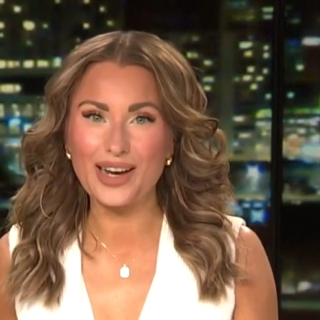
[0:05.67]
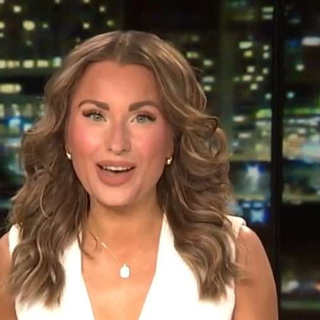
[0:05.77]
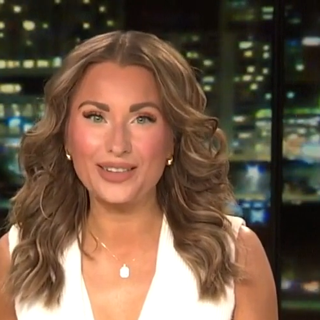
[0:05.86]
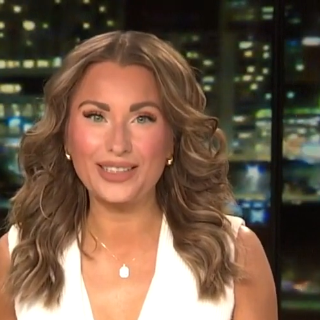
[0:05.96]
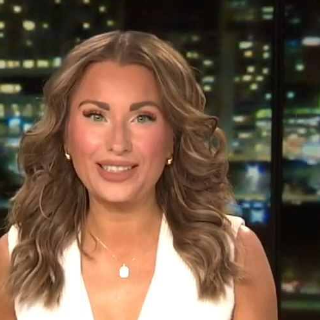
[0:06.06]

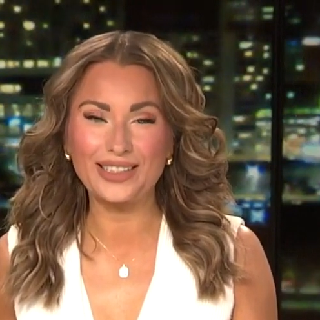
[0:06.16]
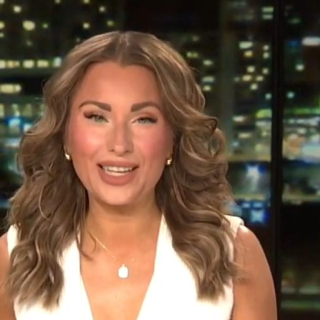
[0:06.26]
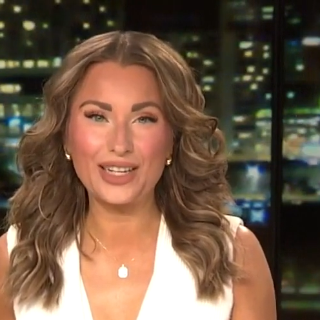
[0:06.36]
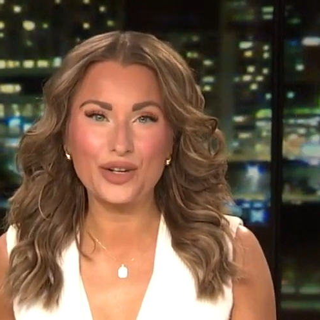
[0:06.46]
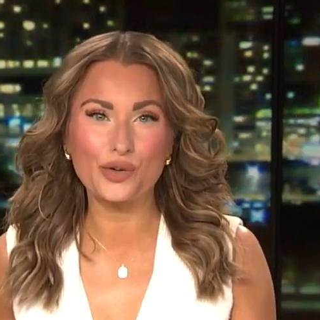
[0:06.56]
now in a
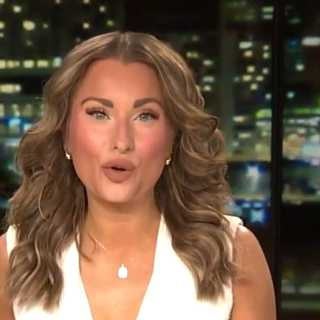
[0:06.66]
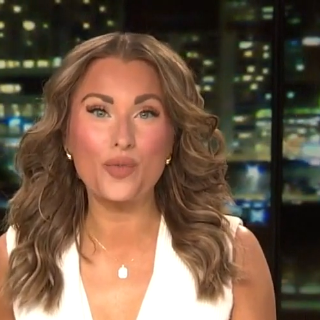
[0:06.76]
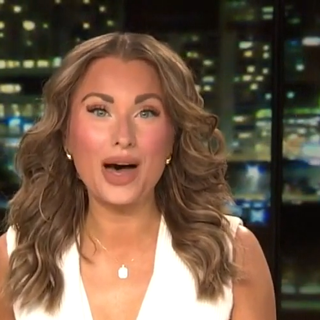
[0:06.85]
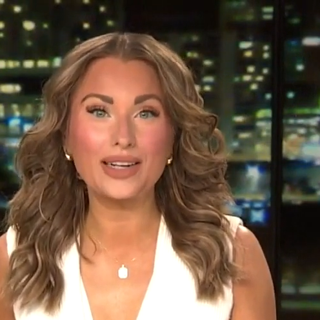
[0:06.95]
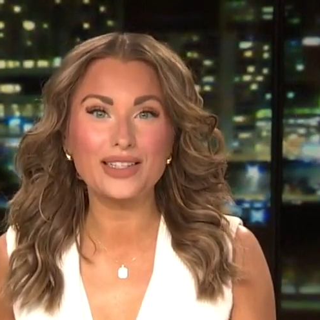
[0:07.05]
LEGO
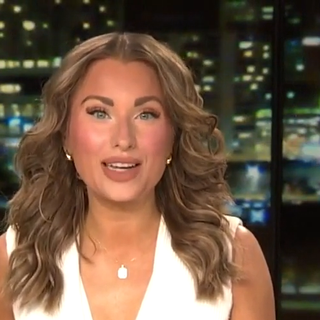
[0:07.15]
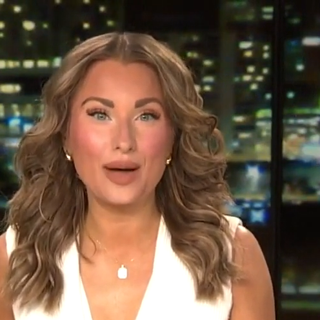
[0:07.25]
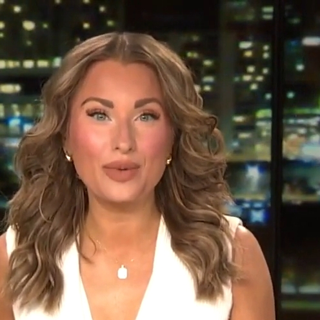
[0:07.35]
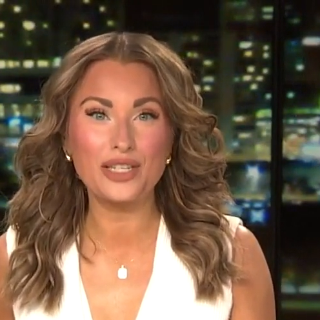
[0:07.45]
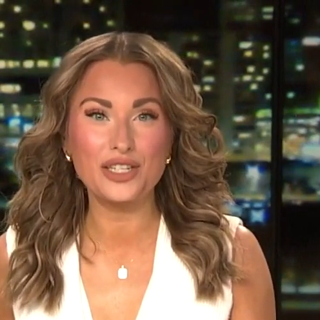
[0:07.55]
robotics
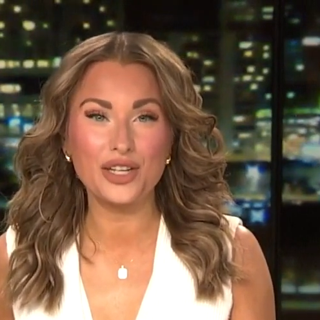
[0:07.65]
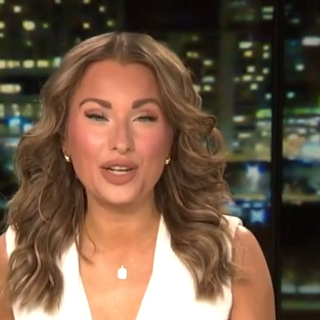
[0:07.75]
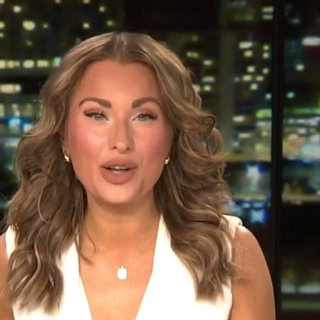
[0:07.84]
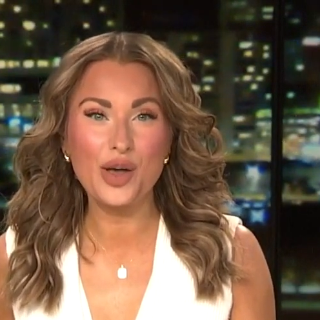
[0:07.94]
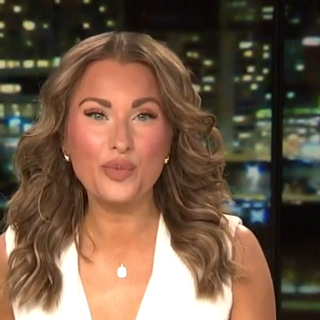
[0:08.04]

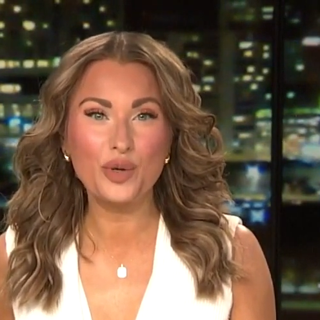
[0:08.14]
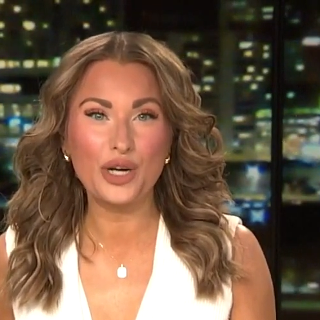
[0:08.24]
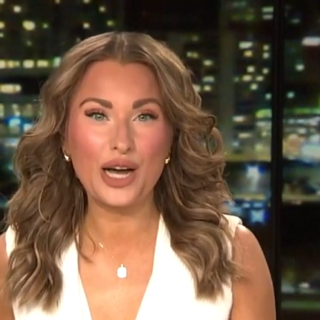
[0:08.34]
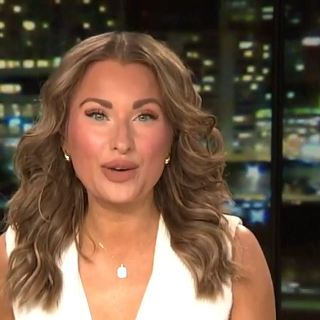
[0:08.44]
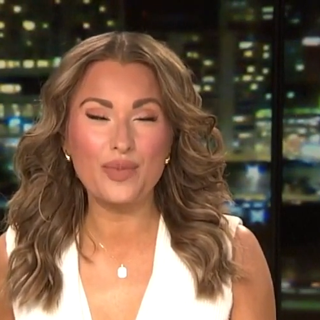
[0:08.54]
competition put
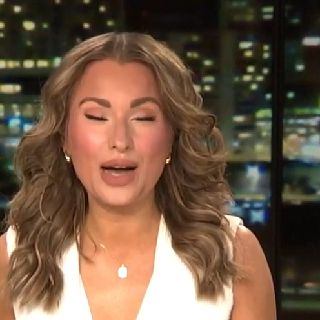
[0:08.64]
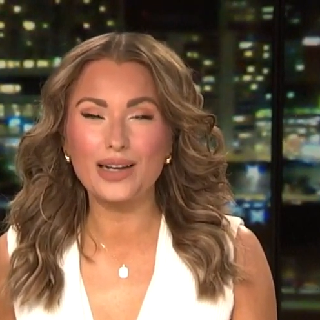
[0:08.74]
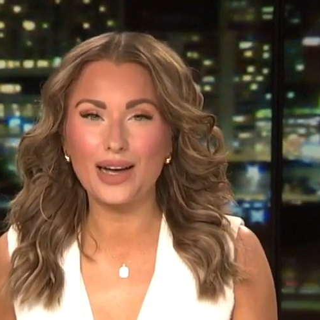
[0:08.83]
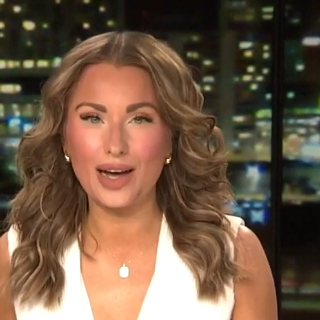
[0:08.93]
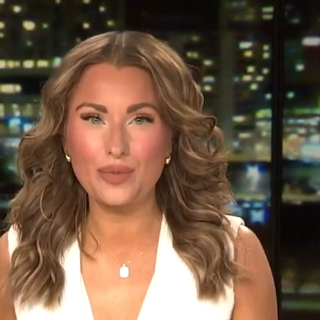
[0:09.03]
on
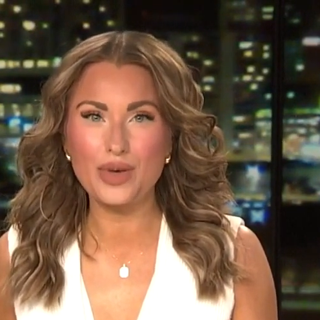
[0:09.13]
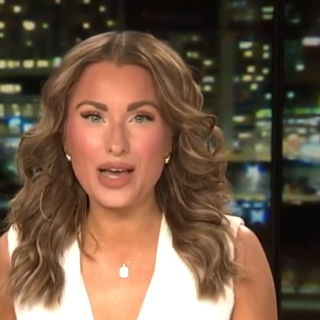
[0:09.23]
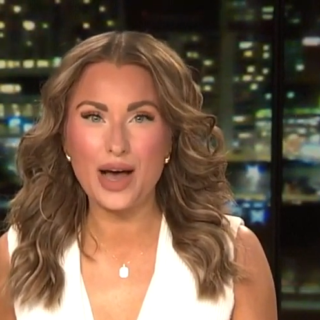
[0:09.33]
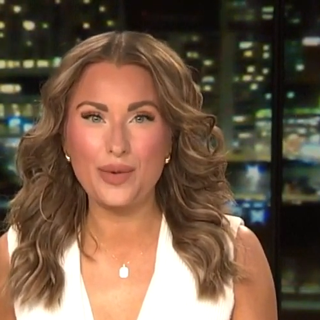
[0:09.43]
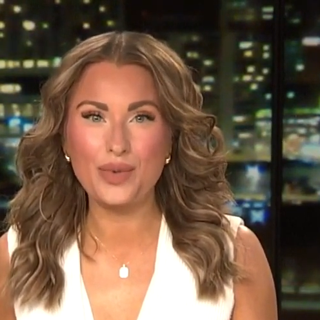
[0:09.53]
by
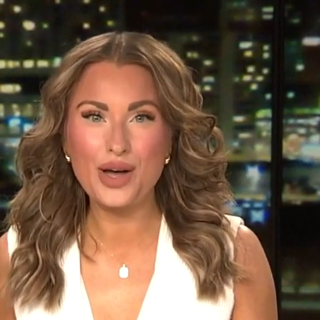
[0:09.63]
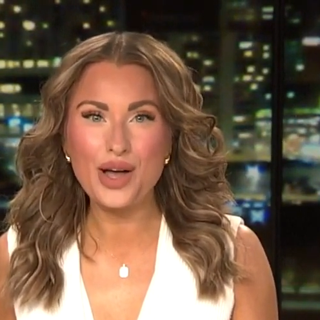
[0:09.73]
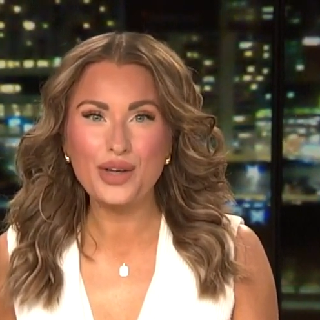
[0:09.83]
IBM.